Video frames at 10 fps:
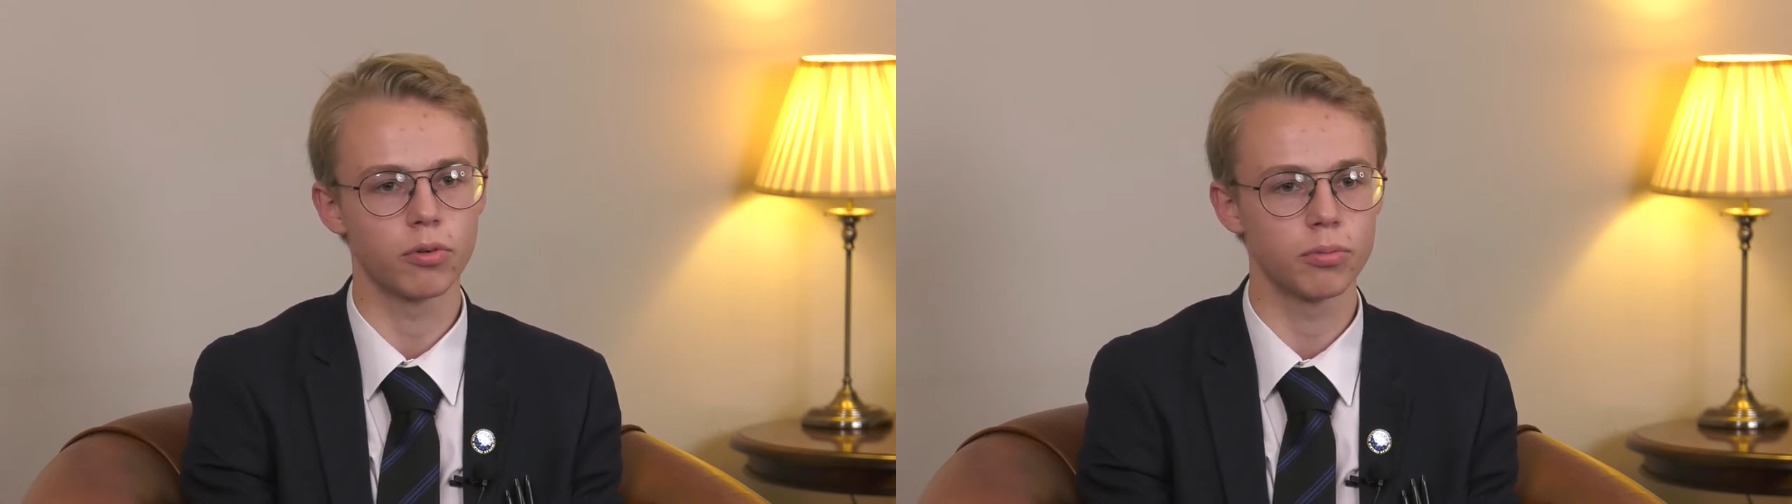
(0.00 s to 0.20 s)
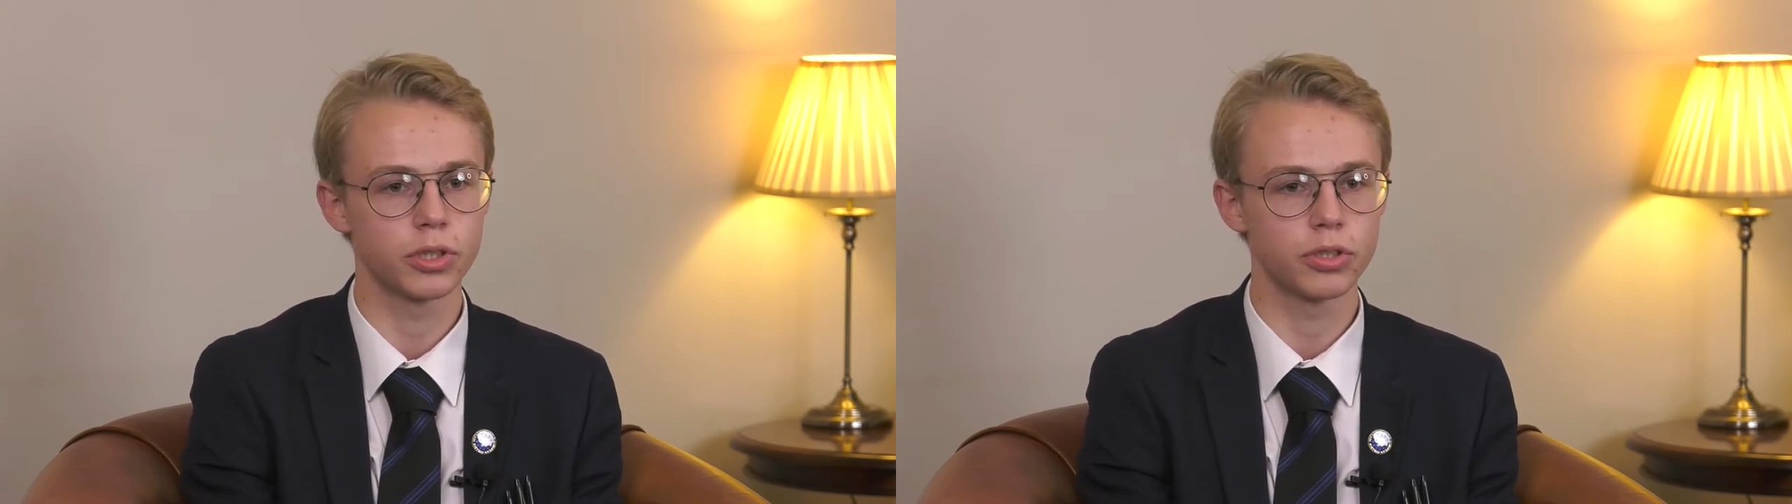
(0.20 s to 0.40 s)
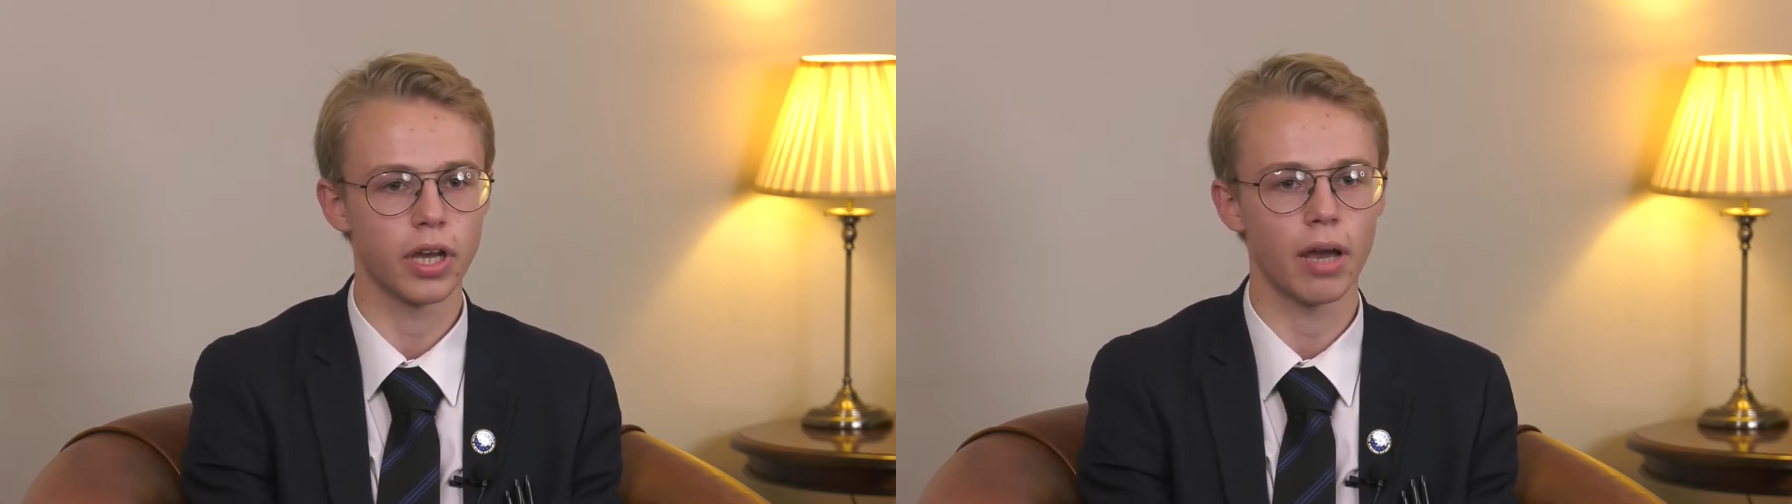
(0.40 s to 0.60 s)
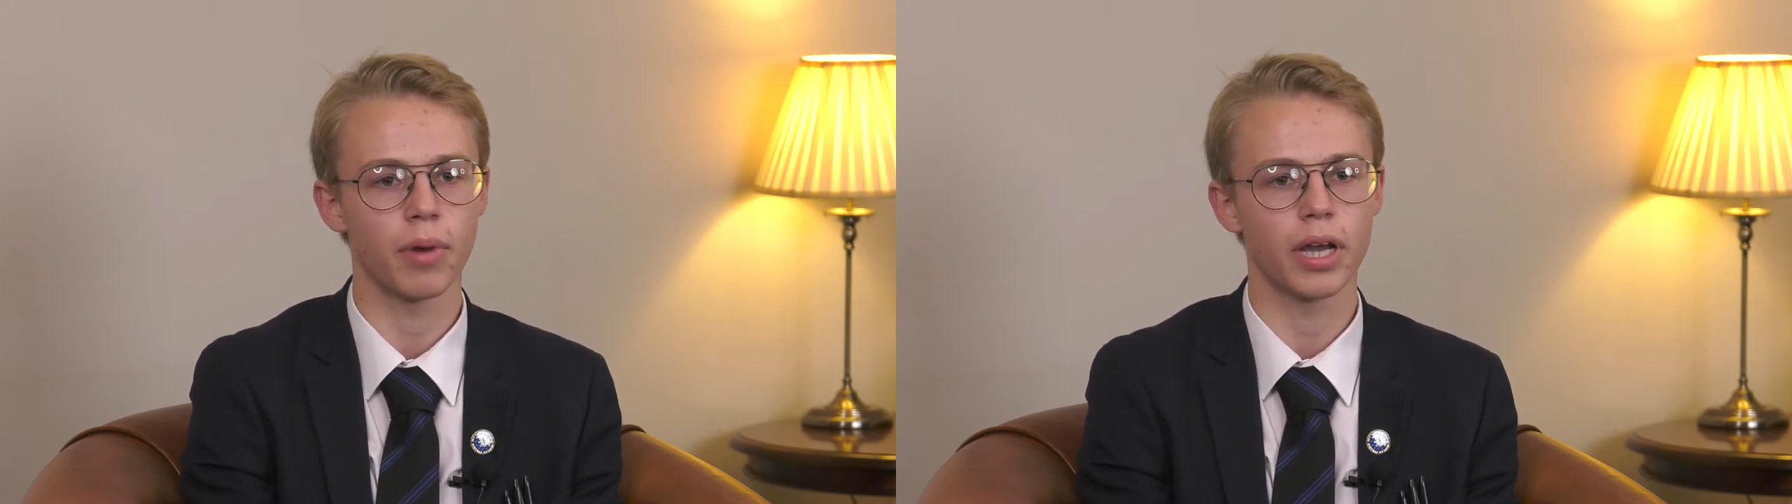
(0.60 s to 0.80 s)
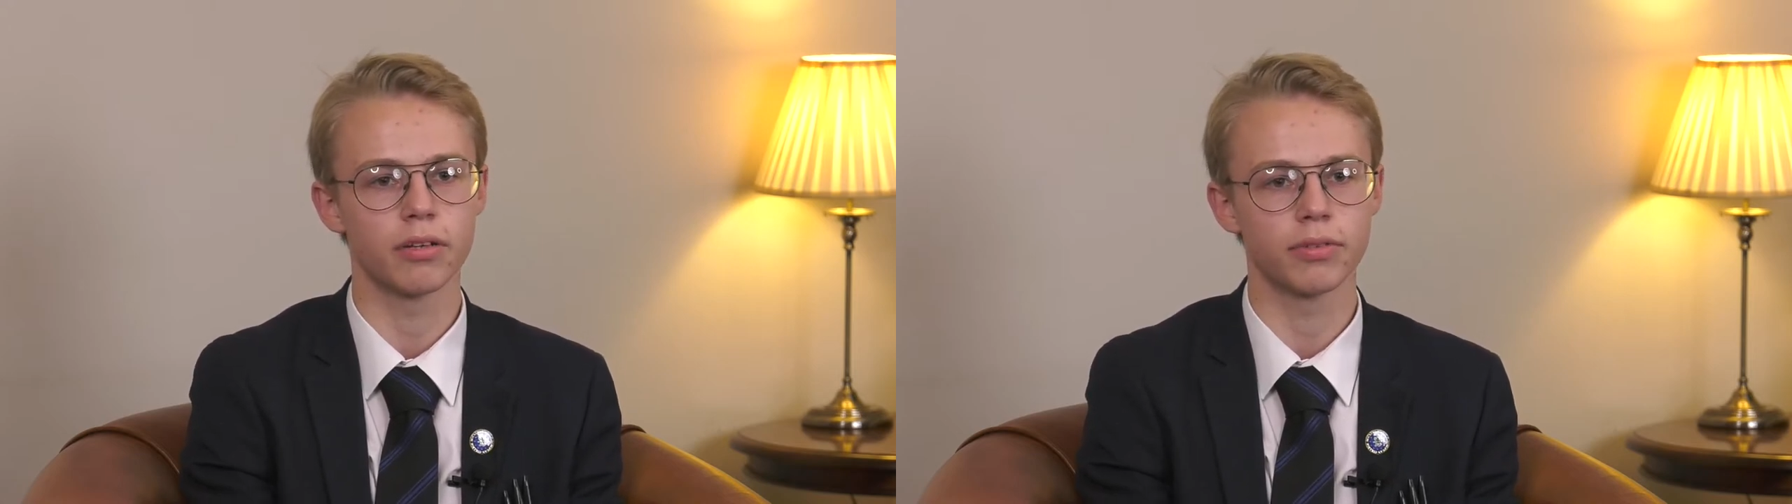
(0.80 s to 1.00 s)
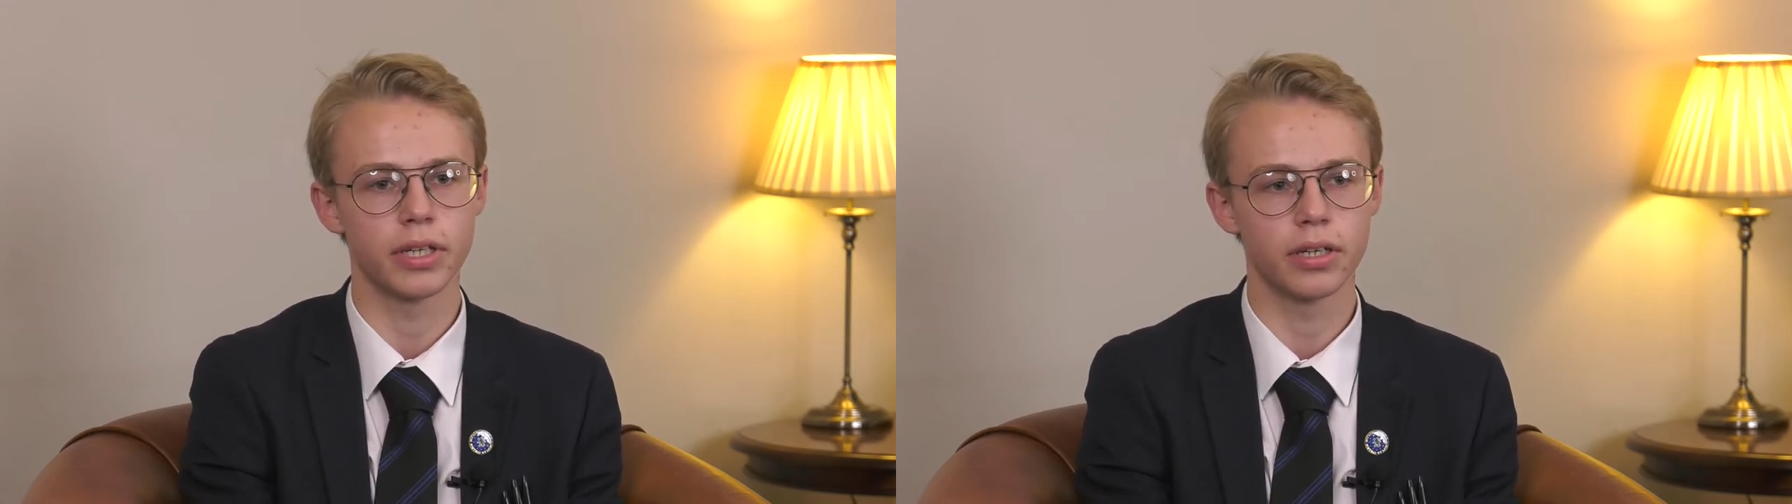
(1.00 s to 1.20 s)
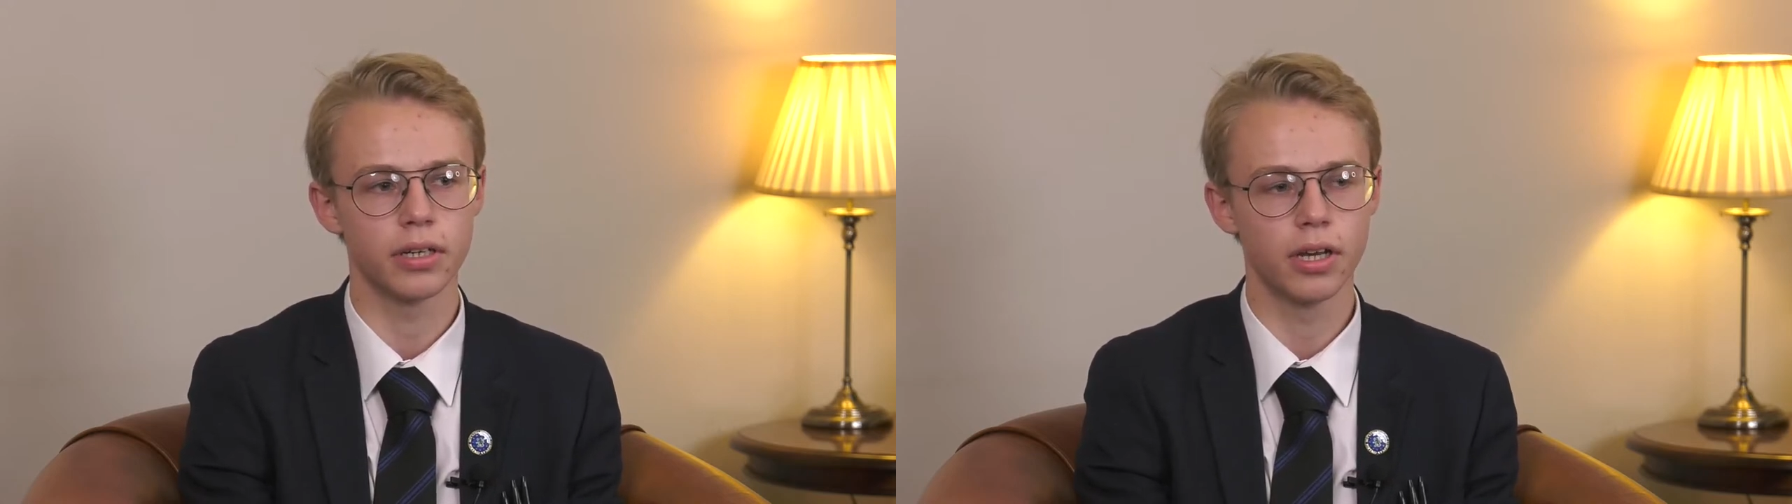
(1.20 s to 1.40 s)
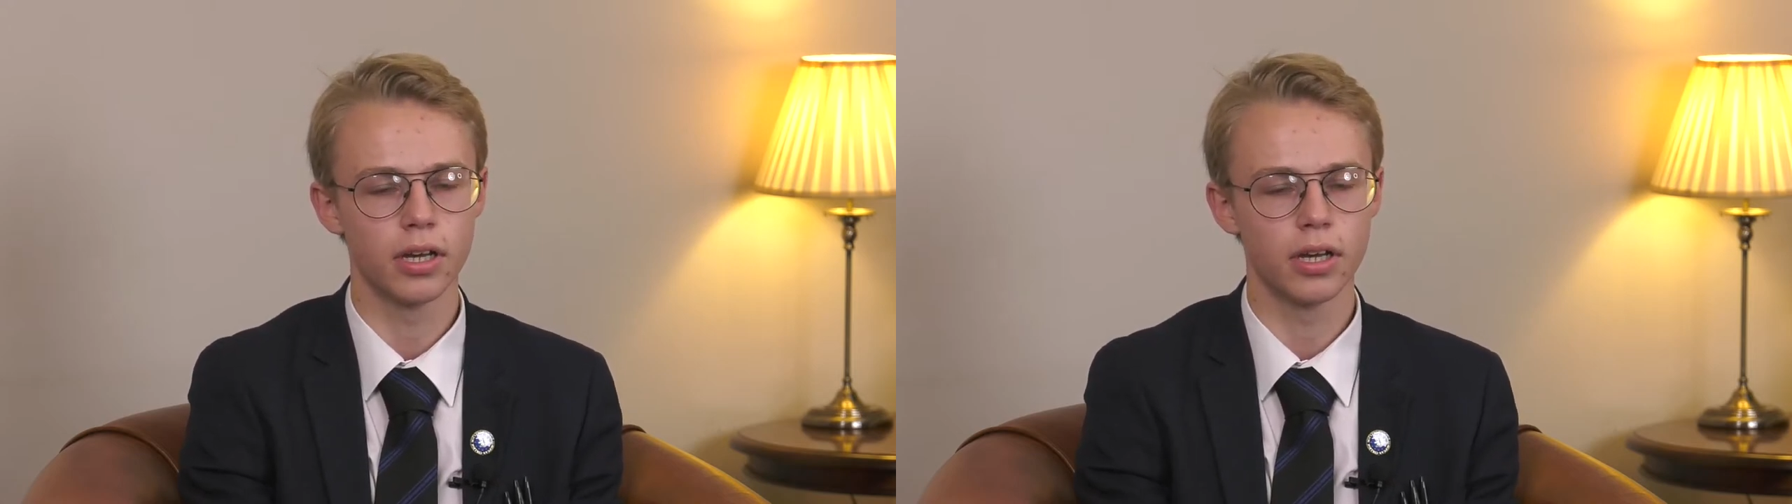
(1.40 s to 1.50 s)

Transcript: form tutor and my head of year